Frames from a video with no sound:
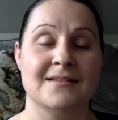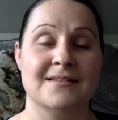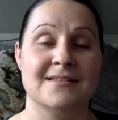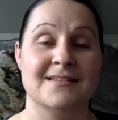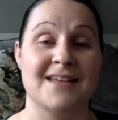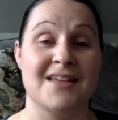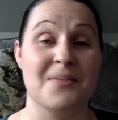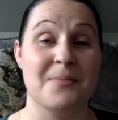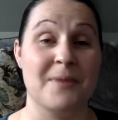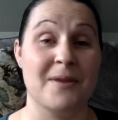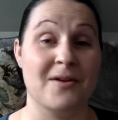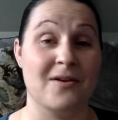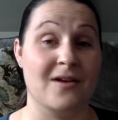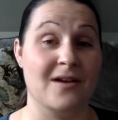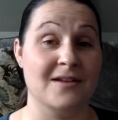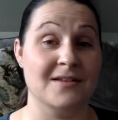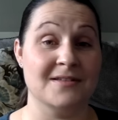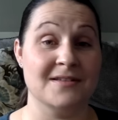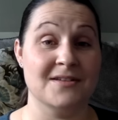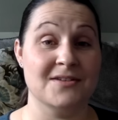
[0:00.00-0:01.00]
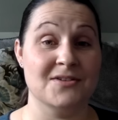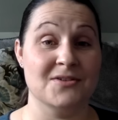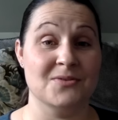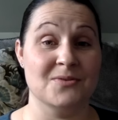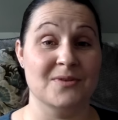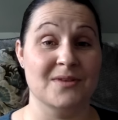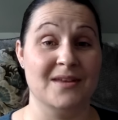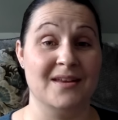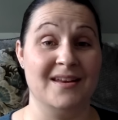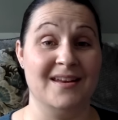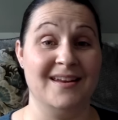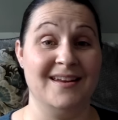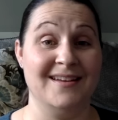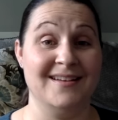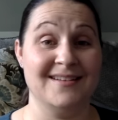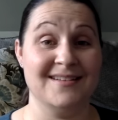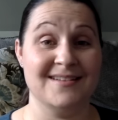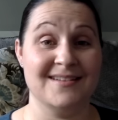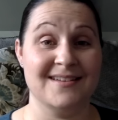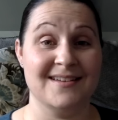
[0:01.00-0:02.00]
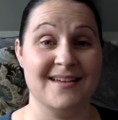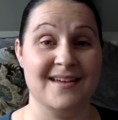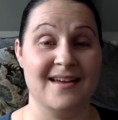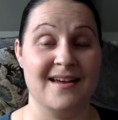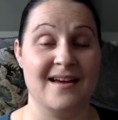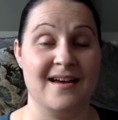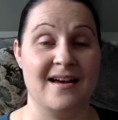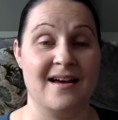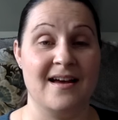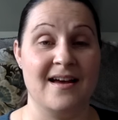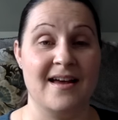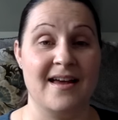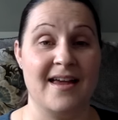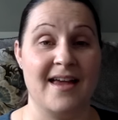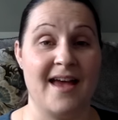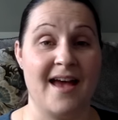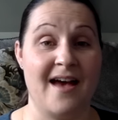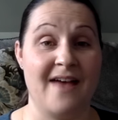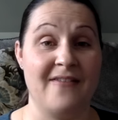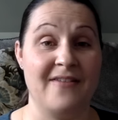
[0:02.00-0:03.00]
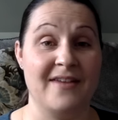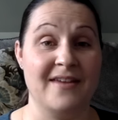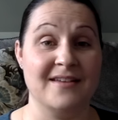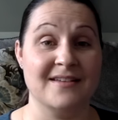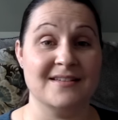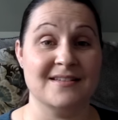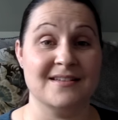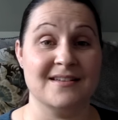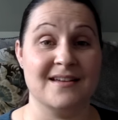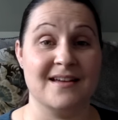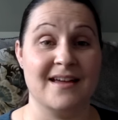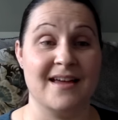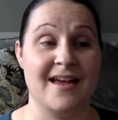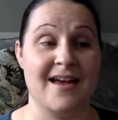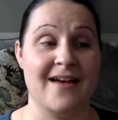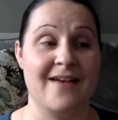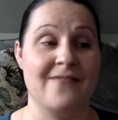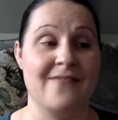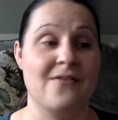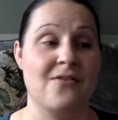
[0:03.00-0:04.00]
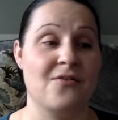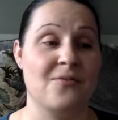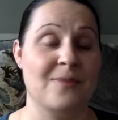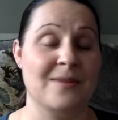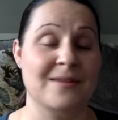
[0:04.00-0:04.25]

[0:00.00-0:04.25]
Death by Cross Stitch is really neat. I have it. I have all of my